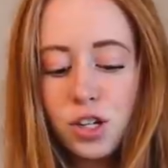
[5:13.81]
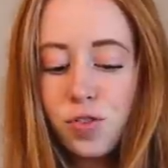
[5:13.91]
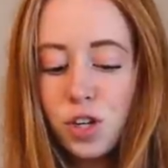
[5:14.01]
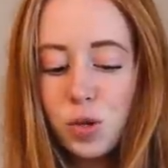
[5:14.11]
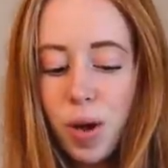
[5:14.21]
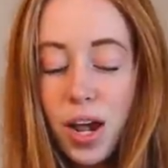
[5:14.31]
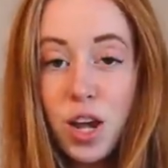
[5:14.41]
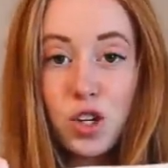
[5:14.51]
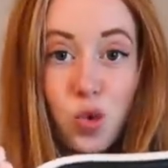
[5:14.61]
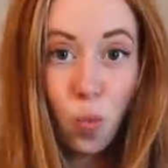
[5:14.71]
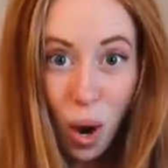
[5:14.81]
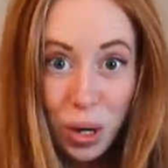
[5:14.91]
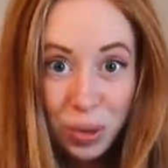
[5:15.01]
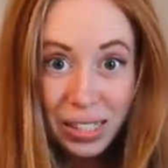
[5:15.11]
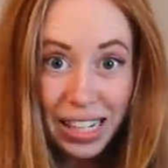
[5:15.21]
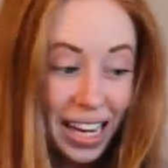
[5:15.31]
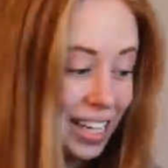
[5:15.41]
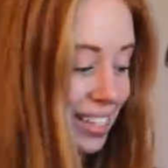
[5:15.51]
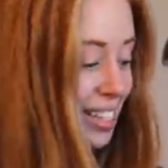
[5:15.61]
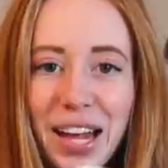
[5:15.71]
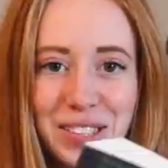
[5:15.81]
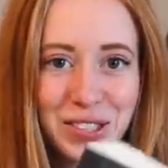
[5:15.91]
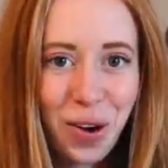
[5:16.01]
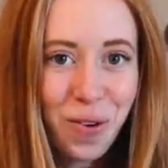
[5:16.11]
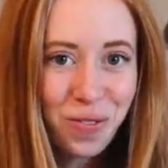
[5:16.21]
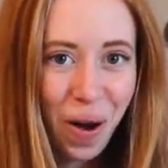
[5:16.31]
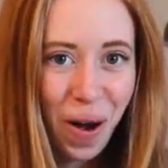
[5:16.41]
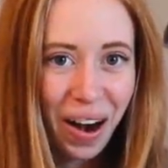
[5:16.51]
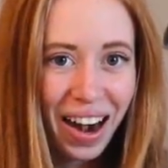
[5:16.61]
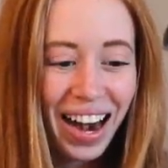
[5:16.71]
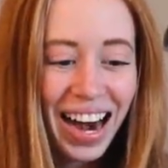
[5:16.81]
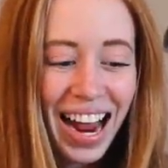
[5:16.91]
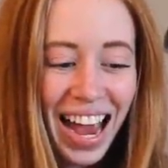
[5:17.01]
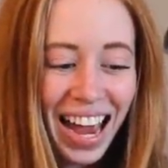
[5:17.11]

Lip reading: just finished page 106, and so far,